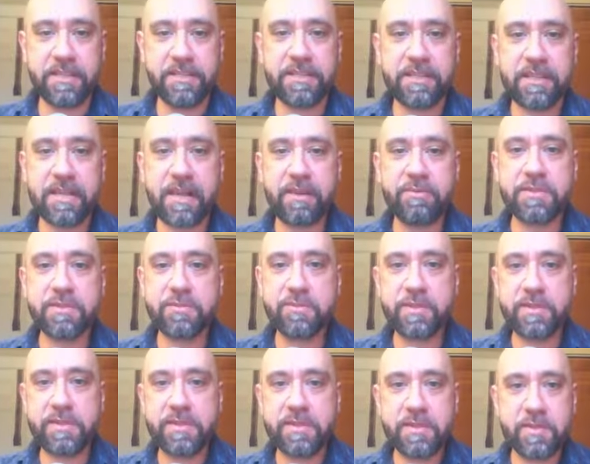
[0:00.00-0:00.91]
and I was
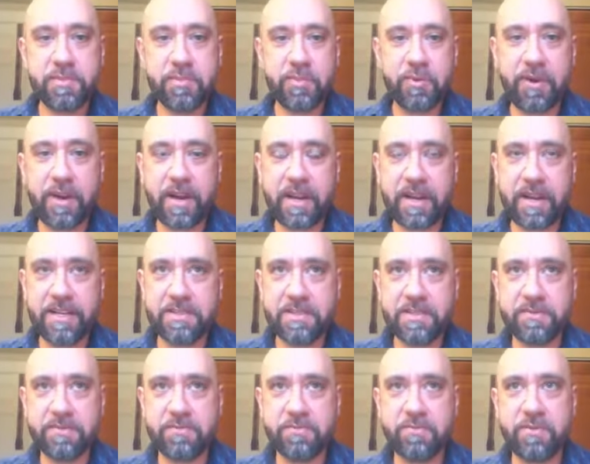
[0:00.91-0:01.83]
really
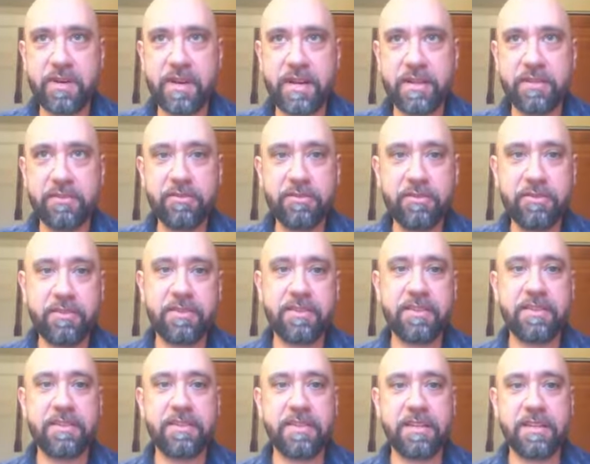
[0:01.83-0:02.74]
surprised when I learned
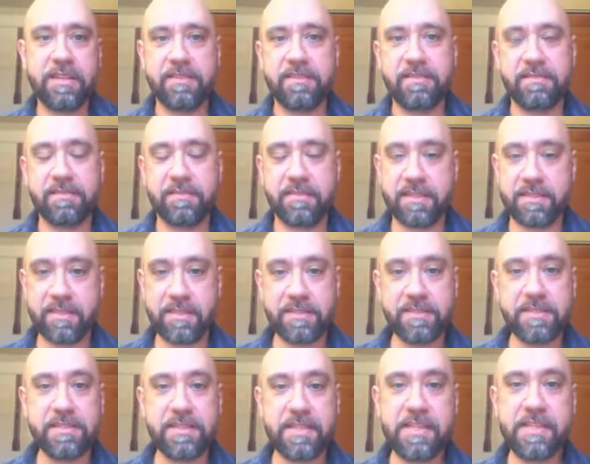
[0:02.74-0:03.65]
that that, that this
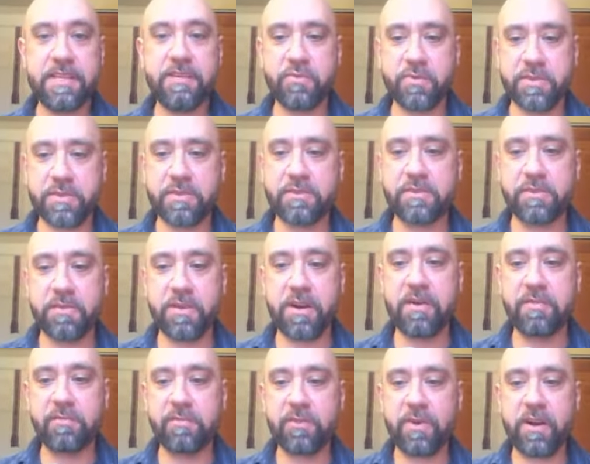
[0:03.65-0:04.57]
scene was
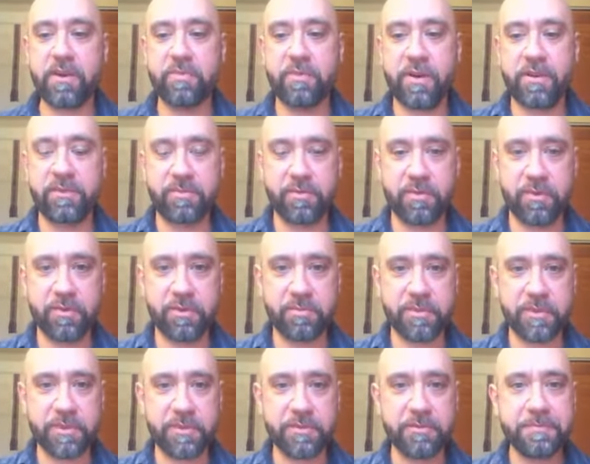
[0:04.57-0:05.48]
from Red, White, and Royal
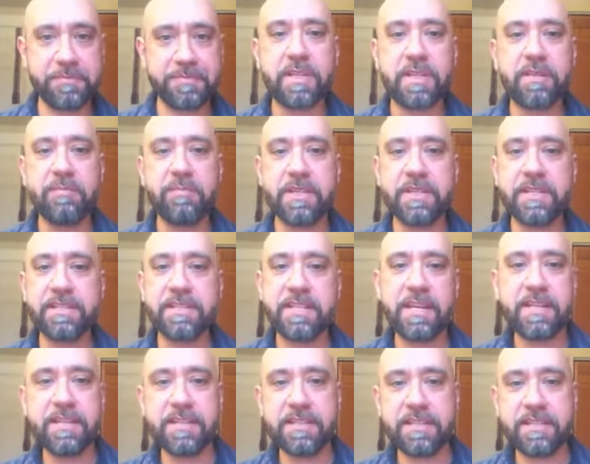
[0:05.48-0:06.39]
Blue because I
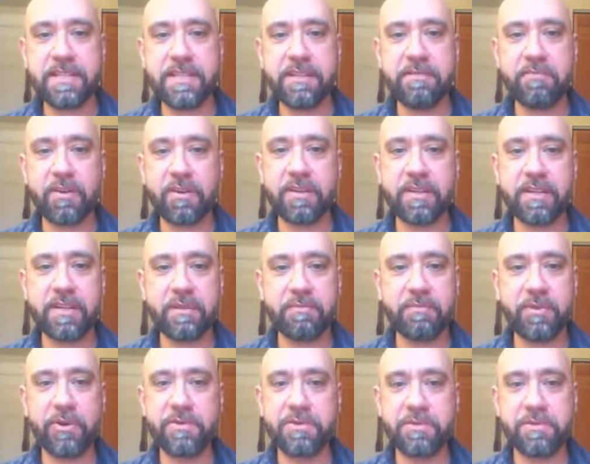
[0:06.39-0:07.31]
had seen marketing
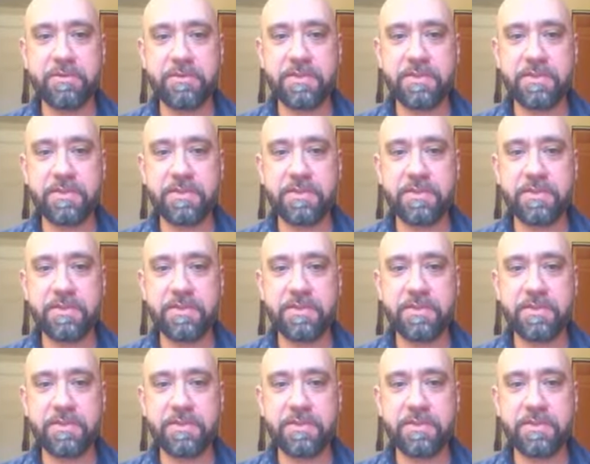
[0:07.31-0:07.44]
posters and